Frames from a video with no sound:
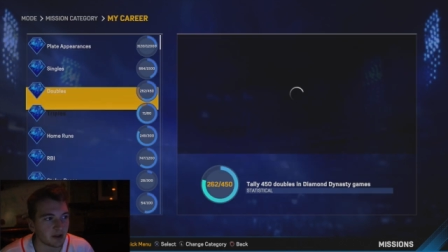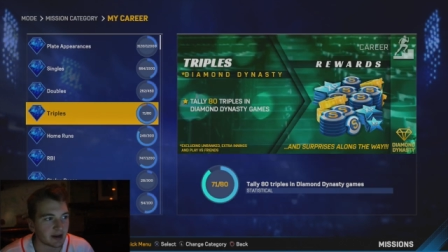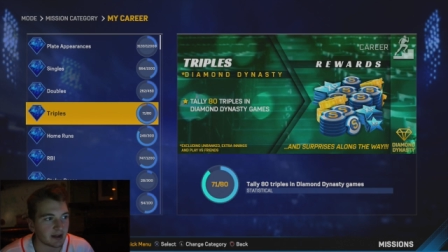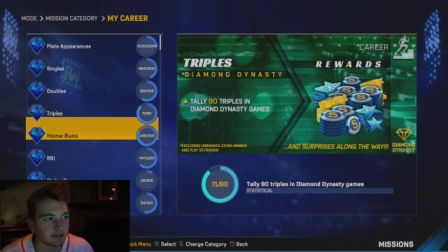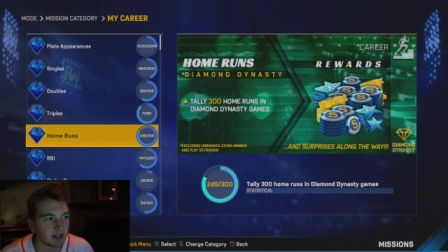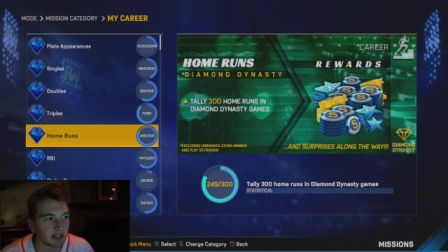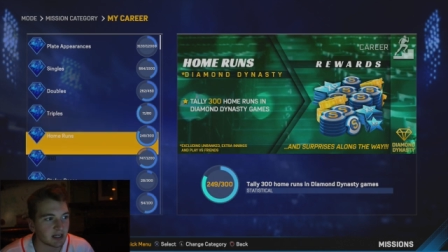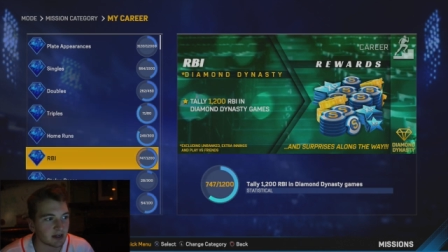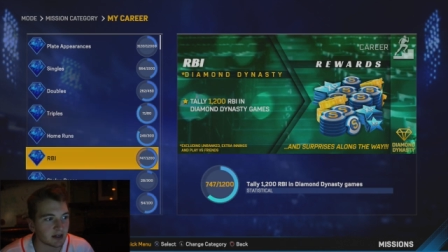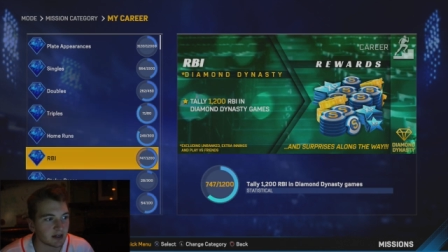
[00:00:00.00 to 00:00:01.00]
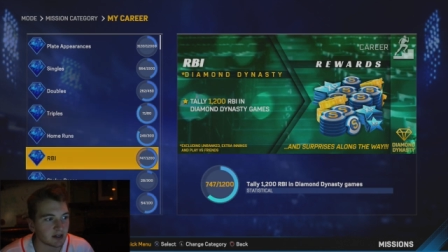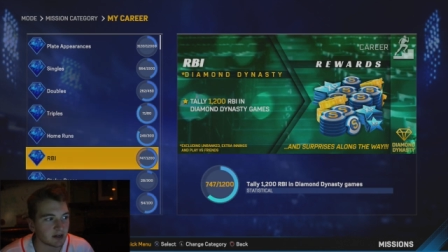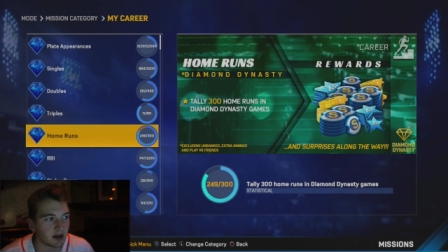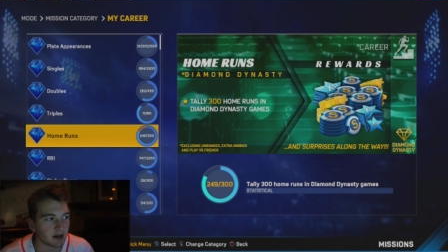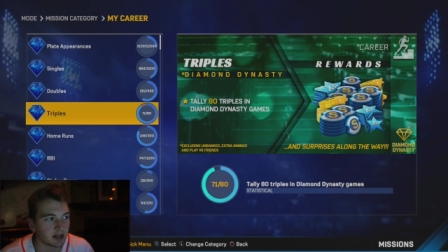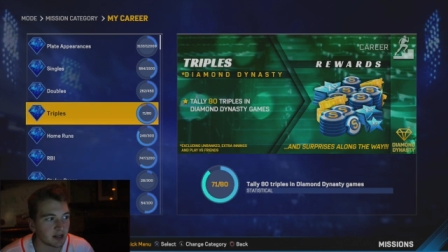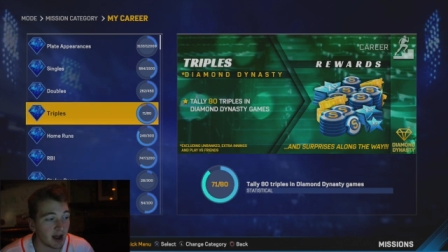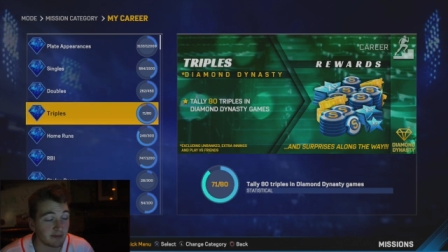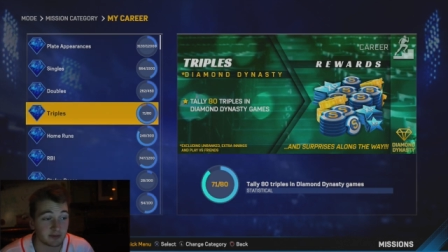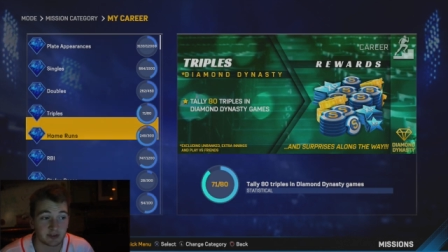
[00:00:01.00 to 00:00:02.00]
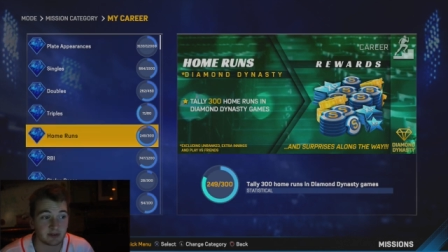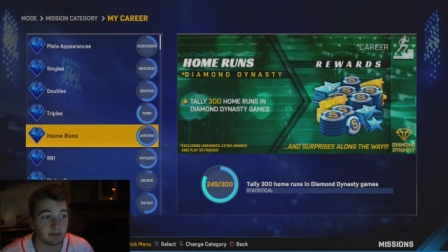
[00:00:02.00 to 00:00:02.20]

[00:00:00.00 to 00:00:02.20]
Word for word: Like I've done, I've